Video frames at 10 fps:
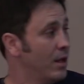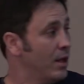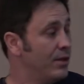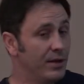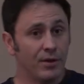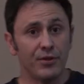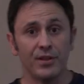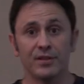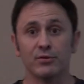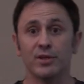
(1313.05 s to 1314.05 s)
The other
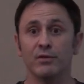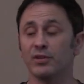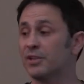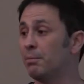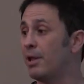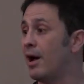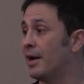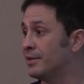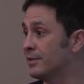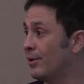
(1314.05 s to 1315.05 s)
thing this will give you is
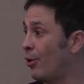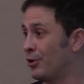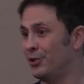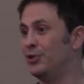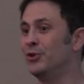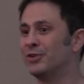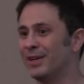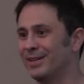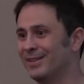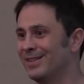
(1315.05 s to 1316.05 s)
compliance. Are you using
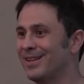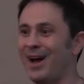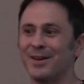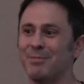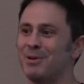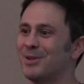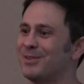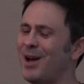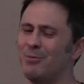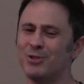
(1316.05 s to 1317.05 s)
it? I'll get patients
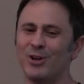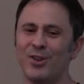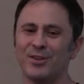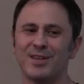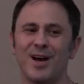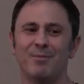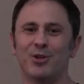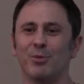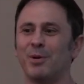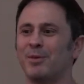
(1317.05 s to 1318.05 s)
say, I'm using it all the time. You
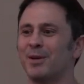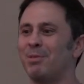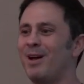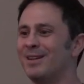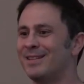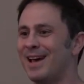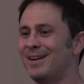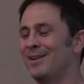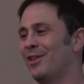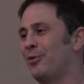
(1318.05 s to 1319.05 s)
open up the compliance
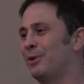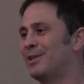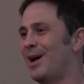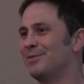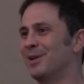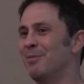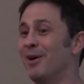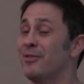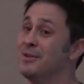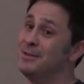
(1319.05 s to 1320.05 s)
data 3 times in a
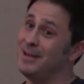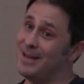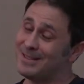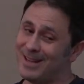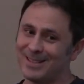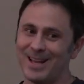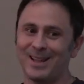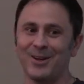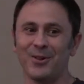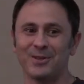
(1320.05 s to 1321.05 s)
month. Well, that's not
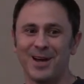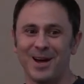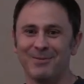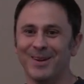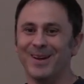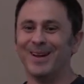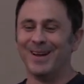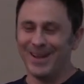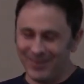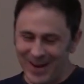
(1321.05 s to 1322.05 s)
exactly all the time.
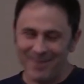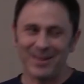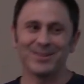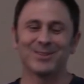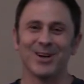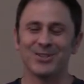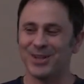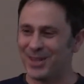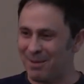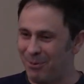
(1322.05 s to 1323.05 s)
And we have that discussion
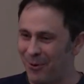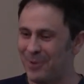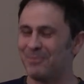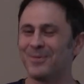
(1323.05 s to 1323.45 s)
at that point.